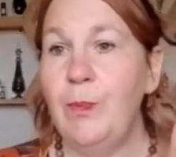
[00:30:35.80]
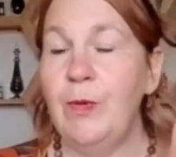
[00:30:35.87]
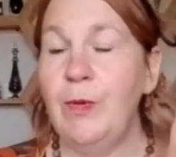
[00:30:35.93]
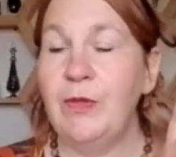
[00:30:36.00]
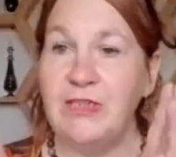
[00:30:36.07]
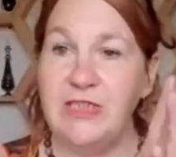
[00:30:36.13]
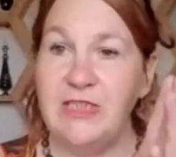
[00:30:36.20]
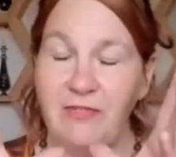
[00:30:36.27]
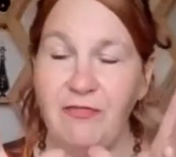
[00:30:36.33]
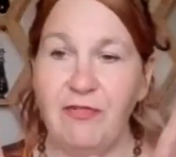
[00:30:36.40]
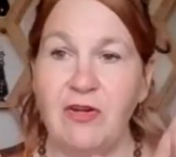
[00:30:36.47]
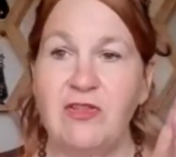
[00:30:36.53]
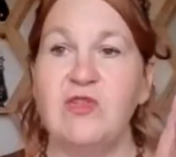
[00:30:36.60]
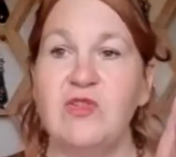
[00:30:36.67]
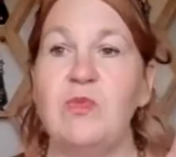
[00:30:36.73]
the
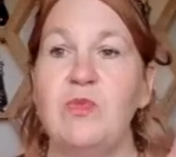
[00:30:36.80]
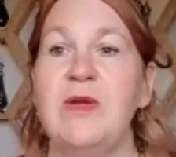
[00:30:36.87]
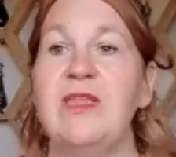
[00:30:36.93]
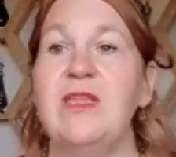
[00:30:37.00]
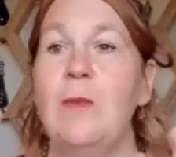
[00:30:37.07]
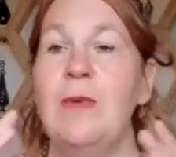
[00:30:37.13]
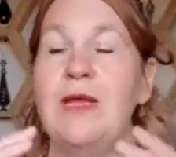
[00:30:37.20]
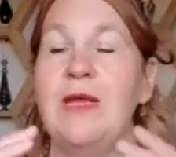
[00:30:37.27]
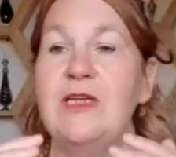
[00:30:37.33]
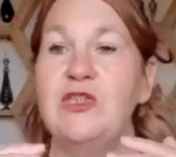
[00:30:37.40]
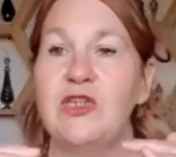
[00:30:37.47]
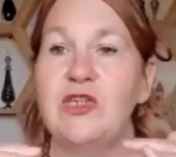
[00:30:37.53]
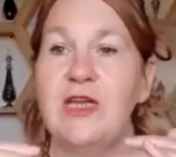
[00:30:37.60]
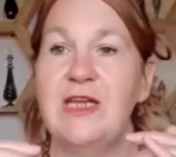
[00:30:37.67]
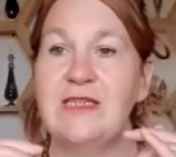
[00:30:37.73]
difference with them
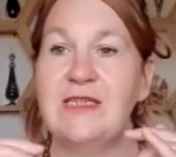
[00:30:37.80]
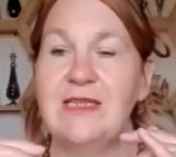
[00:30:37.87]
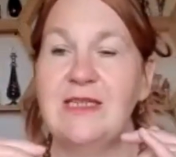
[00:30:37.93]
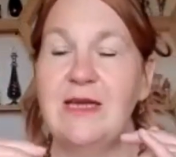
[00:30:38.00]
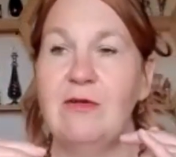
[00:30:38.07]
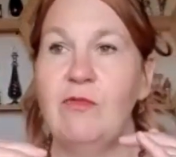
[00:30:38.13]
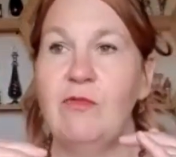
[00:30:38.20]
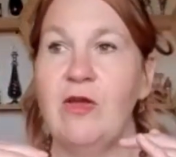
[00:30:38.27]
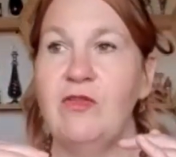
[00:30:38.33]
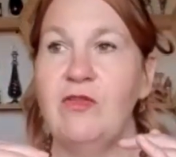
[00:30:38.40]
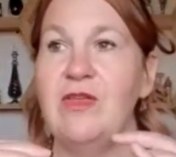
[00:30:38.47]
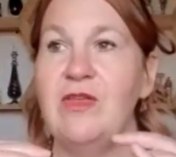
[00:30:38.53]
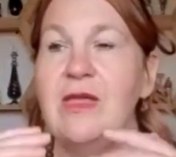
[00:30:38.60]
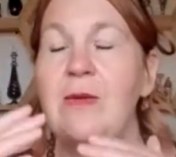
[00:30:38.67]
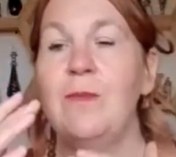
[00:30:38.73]
is that rather
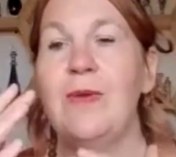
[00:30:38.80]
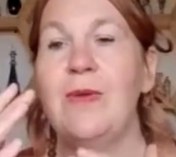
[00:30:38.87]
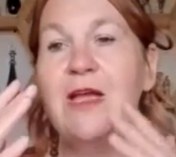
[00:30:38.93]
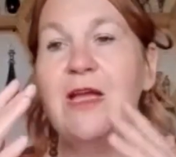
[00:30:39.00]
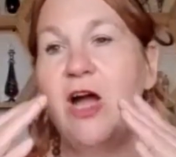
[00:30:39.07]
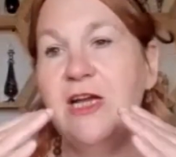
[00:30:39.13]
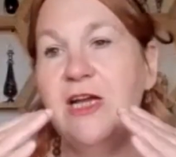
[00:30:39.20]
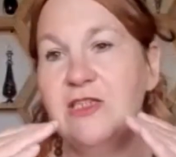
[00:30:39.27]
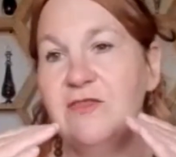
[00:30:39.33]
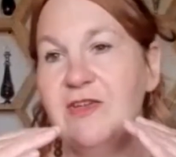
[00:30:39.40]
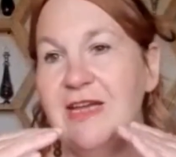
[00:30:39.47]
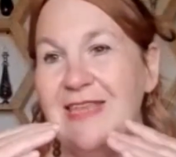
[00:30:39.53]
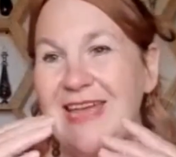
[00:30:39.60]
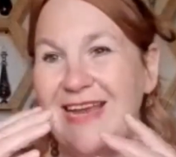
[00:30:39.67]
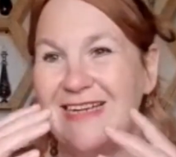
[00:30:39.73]
than it being kind of
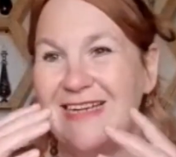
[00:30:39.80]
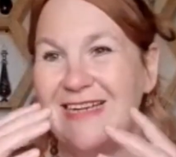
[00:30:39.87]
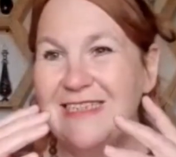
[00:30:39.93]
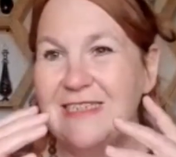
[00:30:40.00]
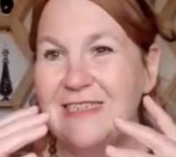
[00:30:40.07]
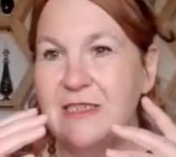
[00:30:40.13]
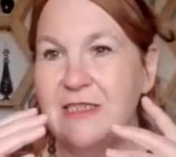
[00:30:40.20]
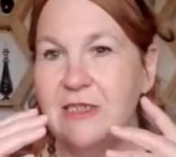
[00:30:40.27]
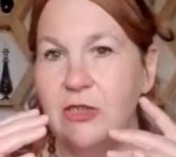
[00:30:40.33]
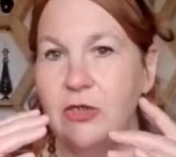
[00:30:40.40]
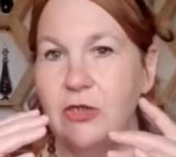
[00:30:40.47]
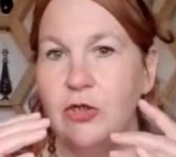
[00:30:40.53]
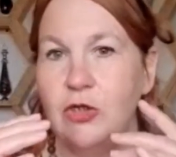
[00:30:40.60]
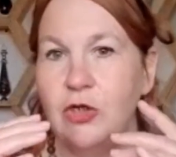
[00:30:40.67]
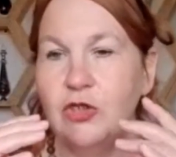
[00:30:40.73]
connected
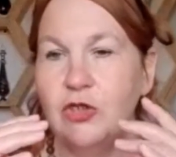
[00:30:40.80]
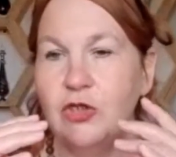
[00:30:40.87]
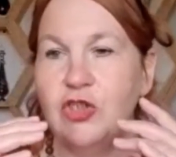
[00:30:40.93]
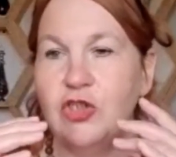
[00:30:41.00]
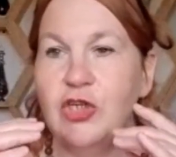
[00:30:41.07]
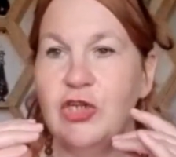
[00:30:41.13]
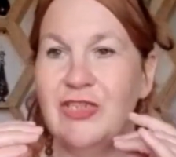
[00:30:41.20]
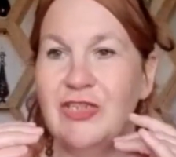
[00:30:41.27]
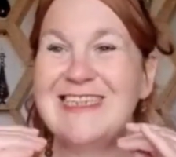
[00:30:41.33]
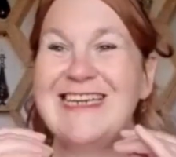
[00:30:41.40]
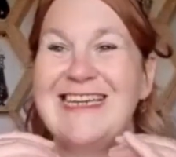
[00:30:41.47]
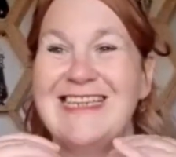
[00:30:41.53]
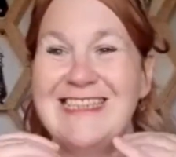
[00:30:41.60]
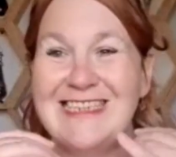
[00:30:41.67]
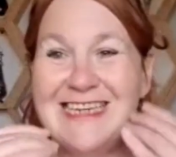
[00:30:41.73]
to
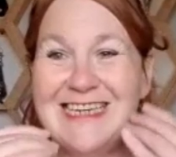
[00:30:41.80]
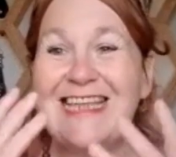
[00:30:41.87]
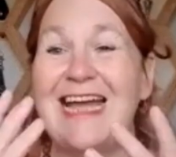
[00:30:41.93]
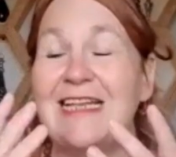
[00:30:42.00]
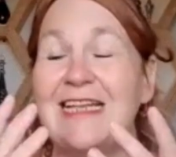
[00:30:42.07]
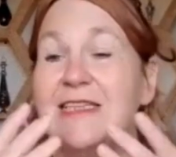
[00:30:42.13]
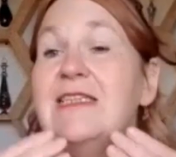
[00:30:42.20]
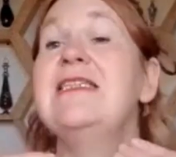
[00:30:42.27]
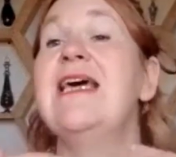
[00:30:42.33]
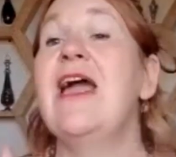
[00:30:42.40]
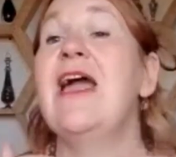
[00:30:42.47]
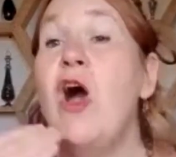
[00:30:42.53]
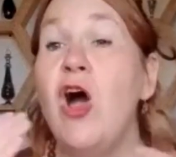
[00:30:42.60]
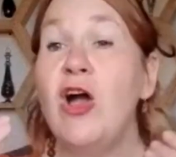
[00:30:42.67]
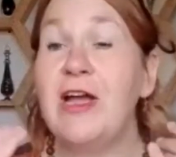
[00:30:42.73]
glands, they
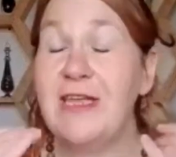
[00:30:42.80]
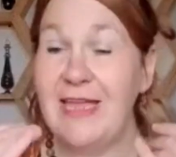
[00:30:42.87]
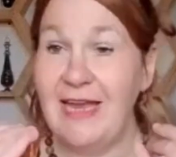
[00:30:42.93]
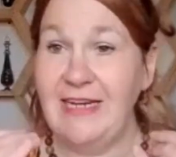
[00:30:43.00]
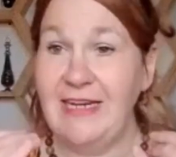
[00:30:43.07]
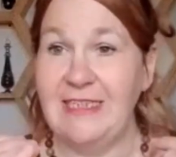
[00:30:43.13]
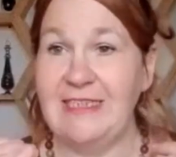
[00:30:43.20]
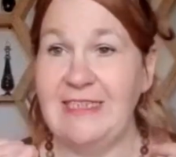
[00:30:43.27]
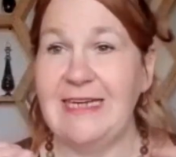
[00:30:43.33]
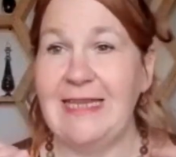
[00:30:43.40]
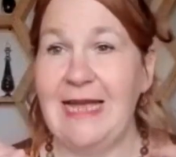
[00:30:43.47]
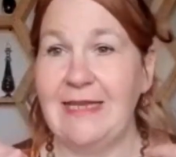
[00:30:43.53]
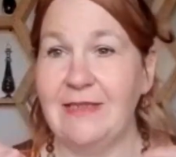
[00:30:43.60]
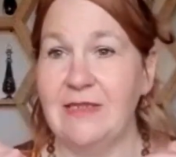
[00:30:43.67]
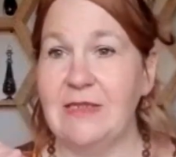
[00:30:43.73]
are connected to
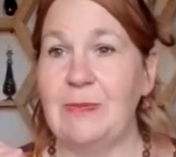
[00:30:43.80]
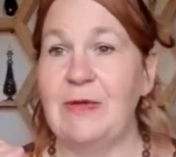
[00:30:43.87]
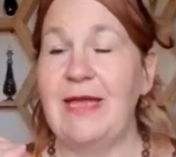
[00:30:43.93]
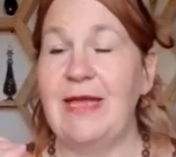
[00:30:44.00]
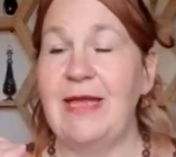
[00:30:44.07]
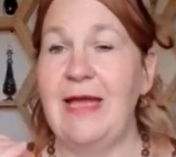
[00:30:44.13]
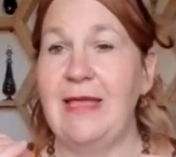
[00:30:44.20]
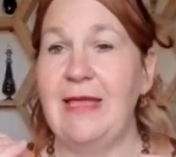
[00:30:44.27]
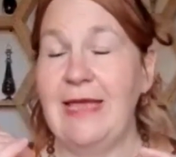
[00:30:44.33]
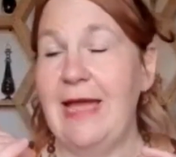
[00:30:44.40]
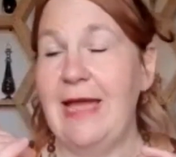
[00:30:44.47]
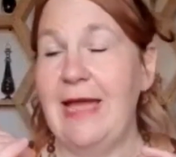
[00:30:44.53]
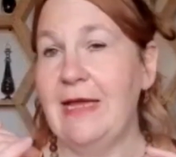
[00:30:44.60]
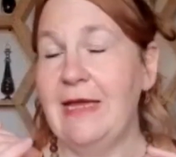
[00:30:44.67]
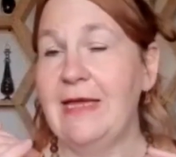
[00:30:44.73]
glands, but
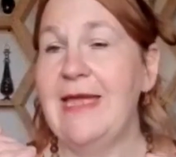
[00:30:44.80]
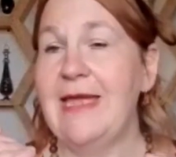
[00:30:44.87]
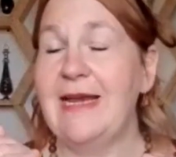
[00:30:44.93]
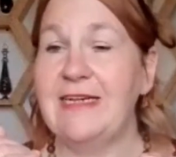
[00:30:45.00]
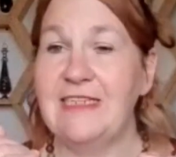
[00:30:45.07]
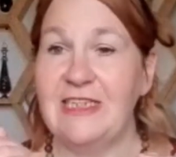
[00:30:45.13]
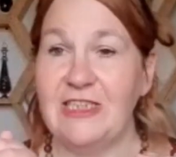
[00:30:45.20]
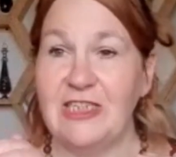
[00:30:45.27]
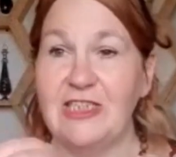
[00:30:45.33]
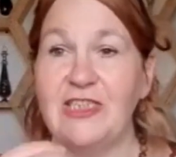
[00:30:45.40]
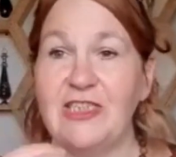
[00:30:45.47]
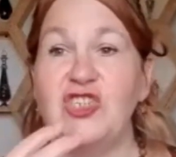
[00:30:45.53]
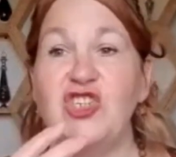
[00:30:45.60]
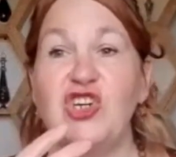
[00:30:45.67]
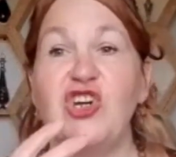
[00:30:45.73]
they're connected to
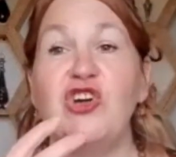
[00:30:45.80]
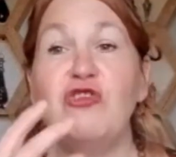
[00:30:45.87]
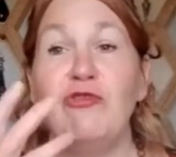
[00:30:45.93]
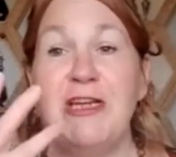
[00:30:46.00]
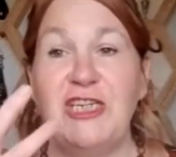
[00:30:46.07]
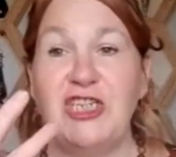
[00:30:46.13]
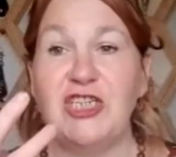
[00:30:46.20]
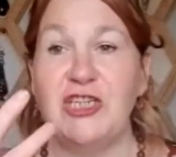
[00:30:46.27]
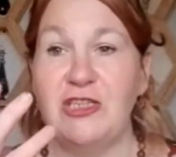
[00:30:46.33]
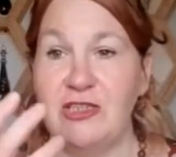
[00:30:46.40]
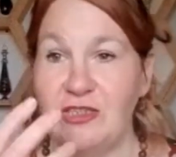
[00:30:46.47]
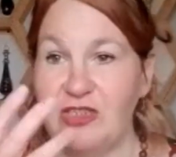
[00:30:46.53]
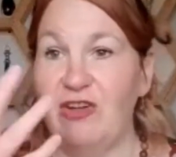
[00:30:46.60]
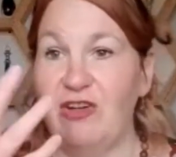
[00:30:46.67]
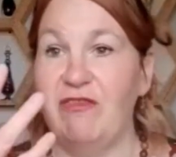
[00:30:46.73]
the
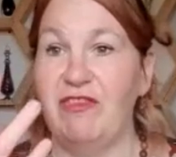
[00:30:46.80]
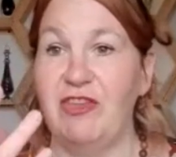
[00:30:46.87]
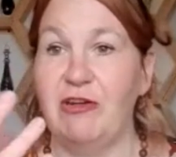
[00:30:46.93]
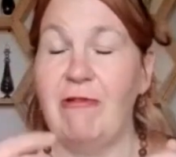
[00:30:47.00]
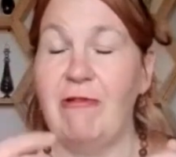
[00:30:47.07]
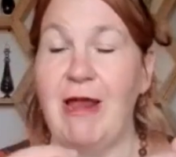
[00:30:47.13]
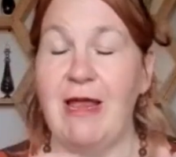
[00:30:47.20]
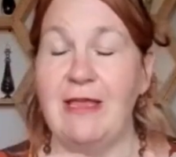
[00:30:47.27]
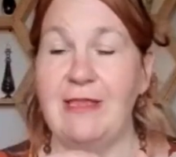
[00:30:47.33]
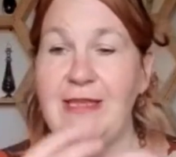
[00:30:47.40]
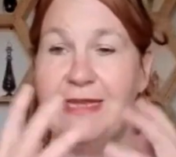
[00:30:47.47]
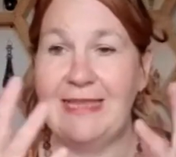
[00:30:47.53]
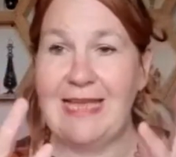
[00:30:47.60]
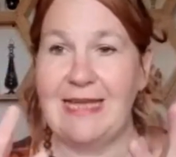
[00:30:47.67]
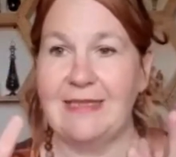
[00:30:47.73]
secretions of the
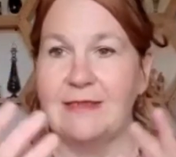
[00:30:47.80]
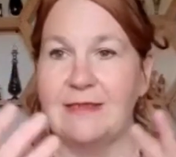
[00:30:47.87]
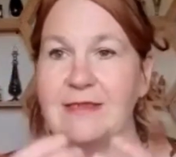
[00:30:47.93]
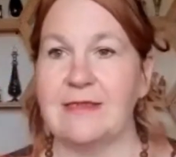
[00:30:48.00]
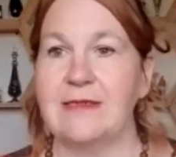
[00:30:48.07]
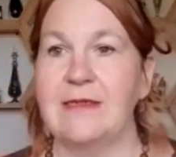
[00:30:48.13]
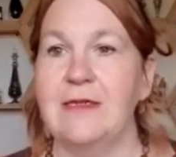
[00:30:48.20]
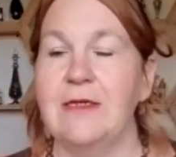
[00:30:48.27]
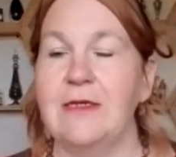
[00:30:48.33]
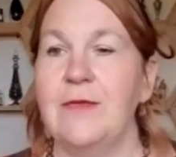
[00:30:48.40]
glands.